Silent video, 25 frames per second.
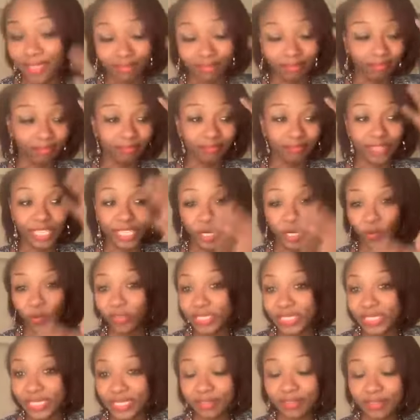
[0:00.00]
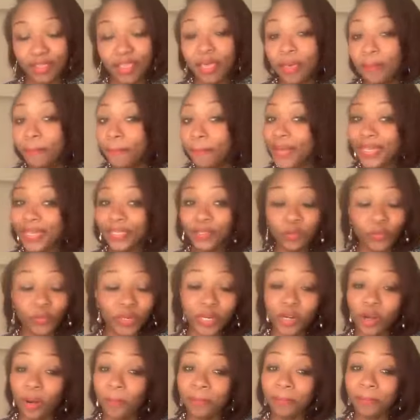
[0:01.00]
and you know, but
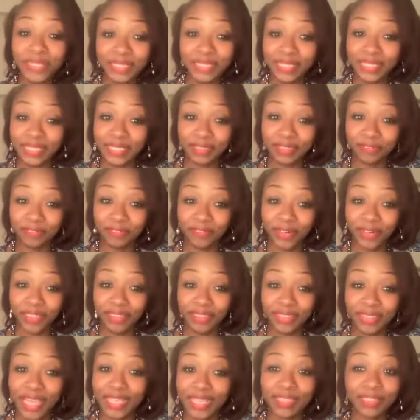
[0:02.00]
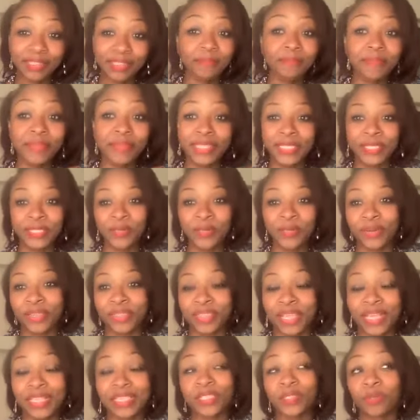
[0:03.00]
we're completely different. That's a
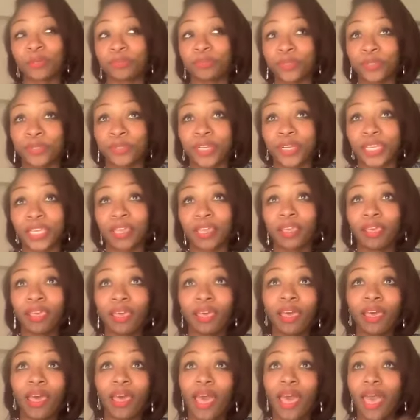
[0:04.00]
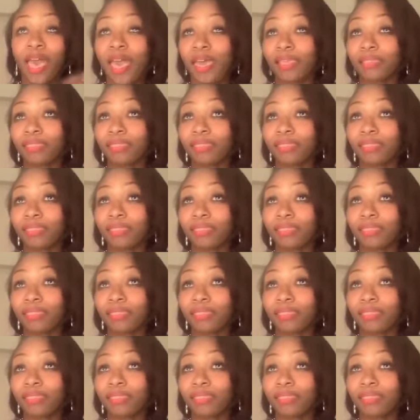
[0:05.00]
mystery. That's a beauty, yeah.